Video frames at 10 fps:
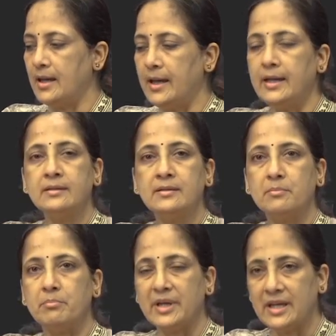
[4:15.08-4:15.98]
it
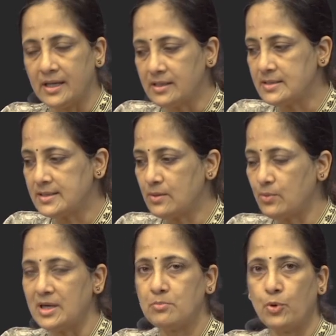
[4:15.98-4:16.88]
begins at
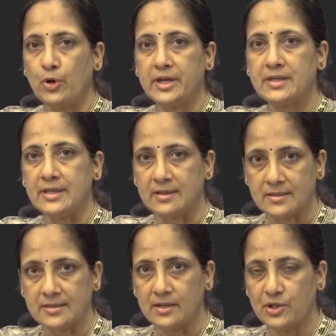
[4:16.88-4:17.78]
one point in
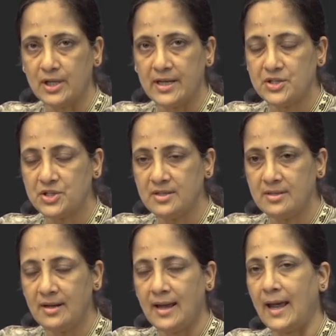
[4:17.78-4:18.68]
the circulation